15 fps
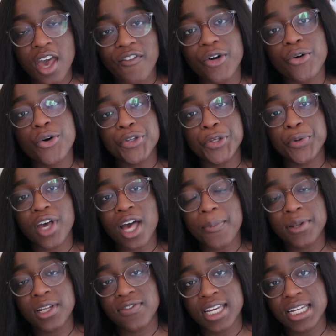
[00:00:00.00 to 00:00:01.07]
There are also a
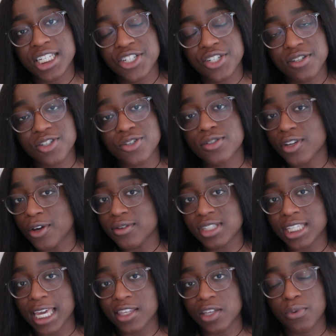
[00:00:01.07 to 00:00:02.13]
couple of conditions
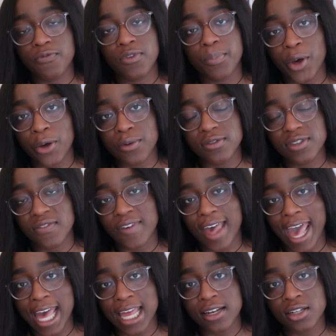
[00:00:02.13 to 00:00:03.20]
associated with the bones of the
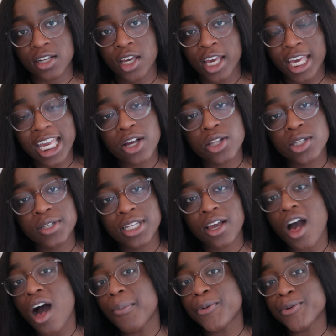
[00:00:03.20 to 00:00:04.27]
hand, including
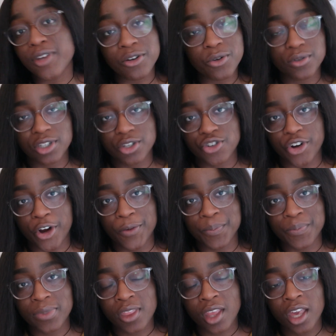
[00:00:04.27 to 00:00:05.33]
carpal tunnel
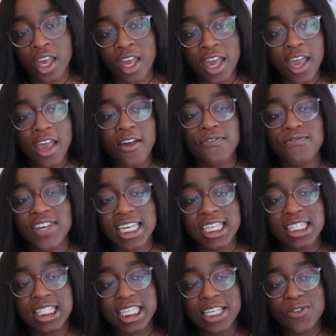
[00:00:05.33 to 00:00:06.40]
syndrome,
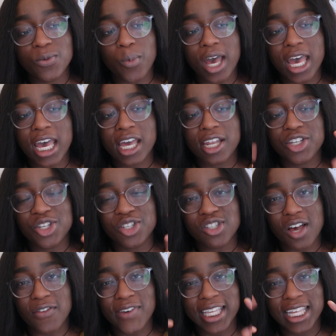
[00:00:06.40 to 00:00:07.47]
this is when you
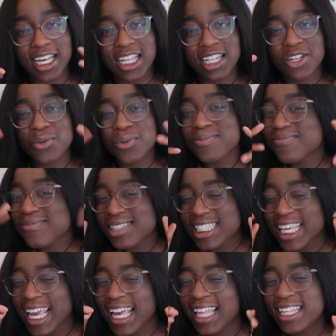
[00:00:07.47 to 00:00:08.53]
start feeling a little
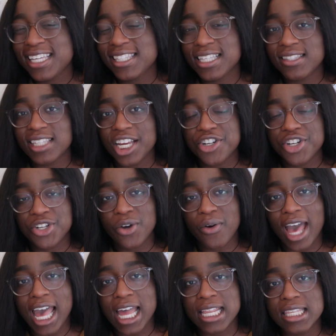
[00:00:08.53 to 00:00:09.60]
tingly sensation in your
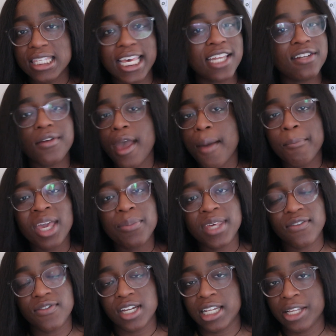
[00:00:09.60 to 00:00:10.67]
hands and maybe
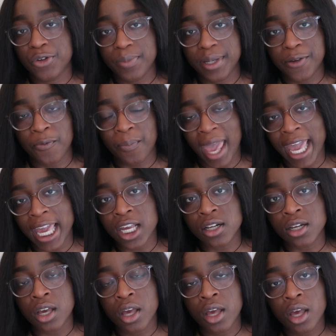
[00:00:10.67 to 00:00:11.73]
even a little bit of
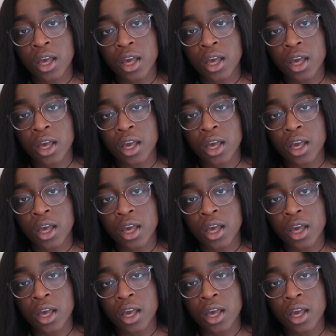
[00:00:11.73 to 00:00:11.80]
pain